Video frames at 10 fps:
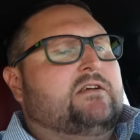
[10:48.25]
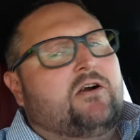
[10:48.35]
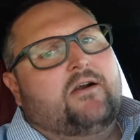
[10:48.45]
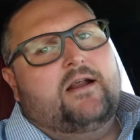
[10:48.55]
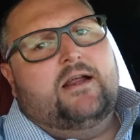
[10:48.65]

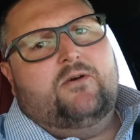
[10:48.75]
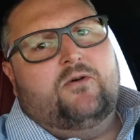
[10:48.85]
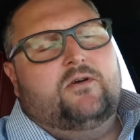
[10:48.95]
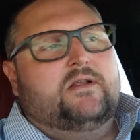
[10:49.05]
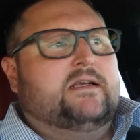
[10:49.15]
Car Guy
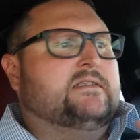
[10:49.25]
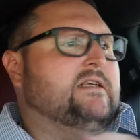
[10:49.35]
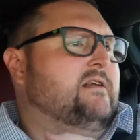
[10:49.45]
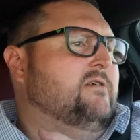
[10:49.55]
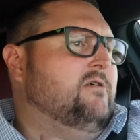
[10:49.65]
Court, like I
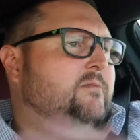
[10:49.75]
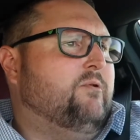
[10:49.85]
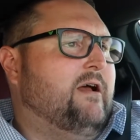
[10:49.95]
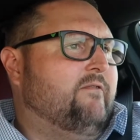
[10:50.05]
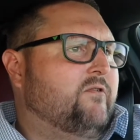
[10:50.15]
said, on all
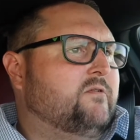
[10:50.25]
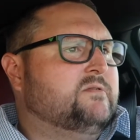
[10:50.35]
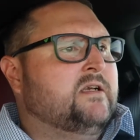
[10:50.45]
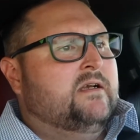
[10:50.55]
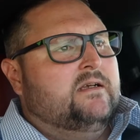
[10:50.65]
platforms.
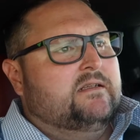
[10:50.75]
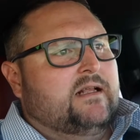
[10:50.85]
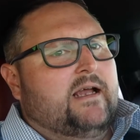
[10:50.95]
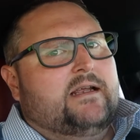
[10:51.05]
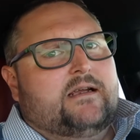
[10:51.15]

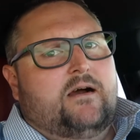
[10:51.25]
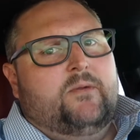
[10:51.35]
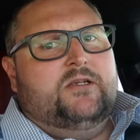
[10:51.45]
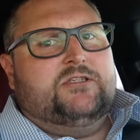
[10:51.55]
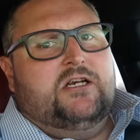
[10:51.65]
Like,
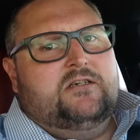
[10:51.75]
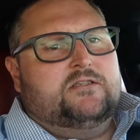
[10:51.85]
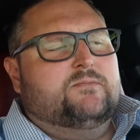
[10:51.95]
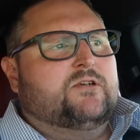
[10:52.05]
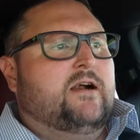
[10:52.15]
comment, share,
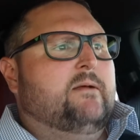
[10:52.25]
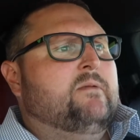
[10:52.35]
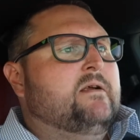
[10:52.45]
subscribe.